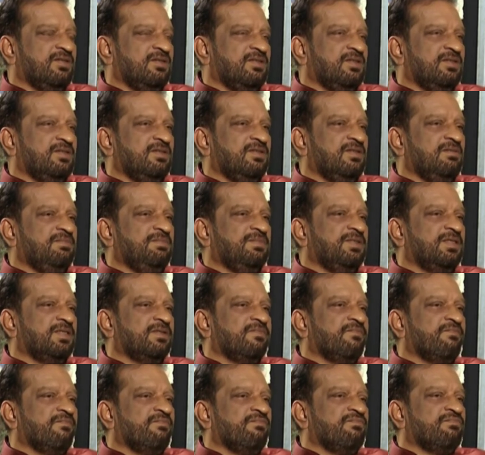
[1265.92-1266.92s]
on the job.
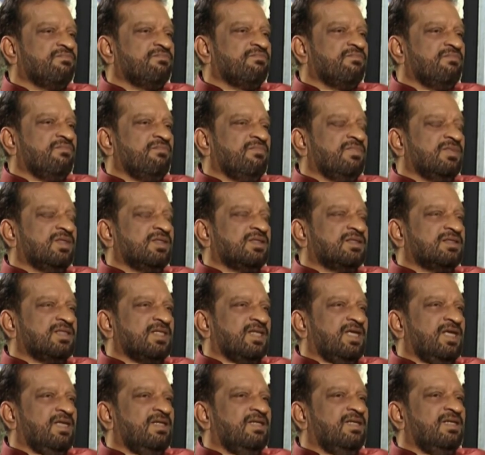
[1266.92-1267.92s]

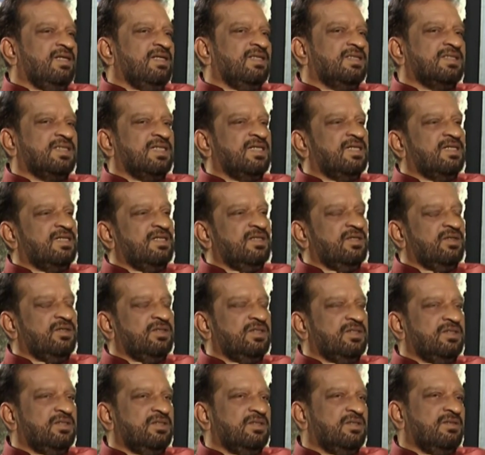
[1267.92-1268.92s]
And I started on
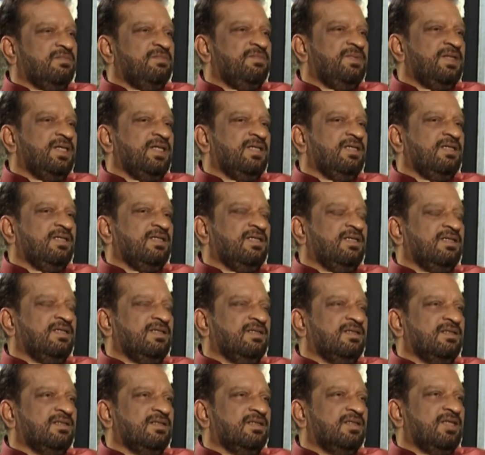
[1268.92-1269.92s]
the job, and
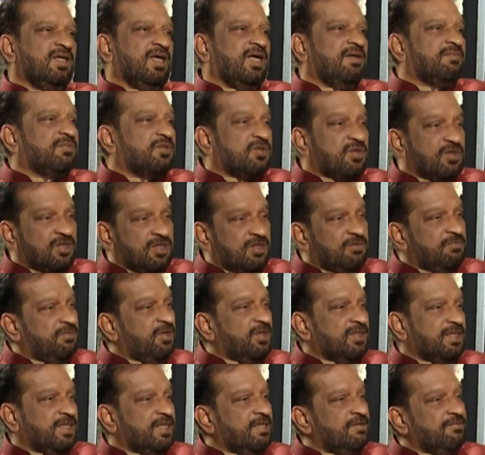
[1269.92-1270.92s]
I'm talking
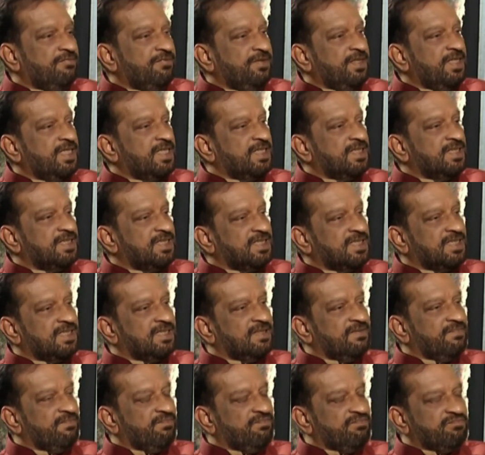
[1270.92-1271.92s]
about confidence.
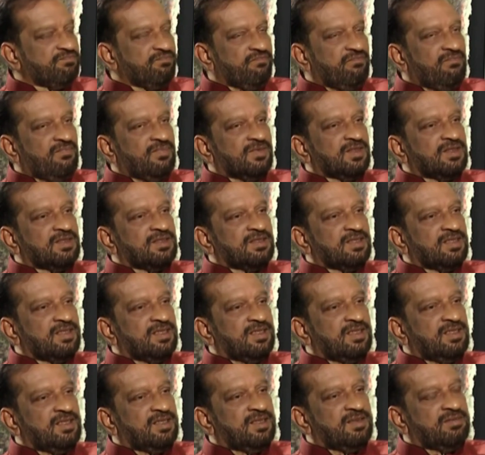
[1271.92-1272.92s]

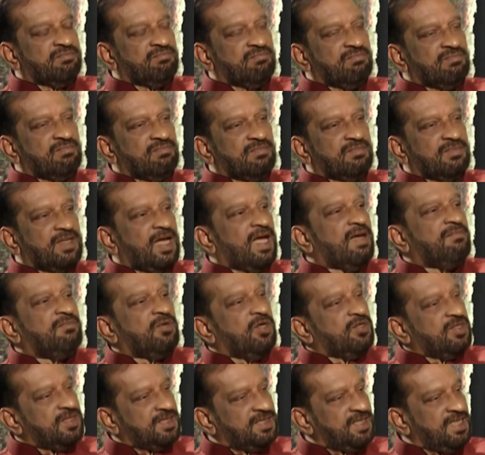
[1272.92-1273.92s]
I'm
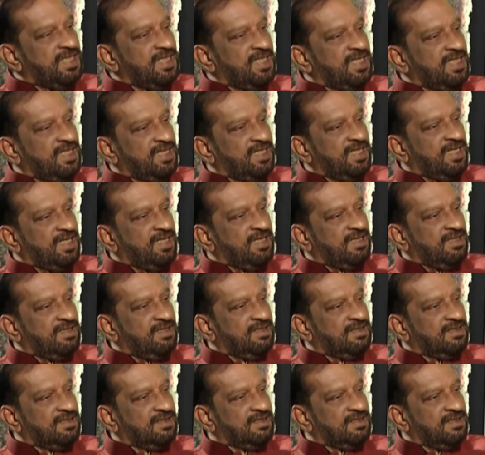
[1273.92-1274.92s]
not a scenery
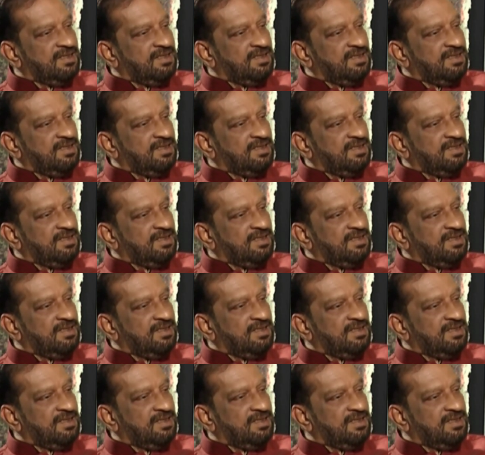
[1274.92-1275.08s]
artist.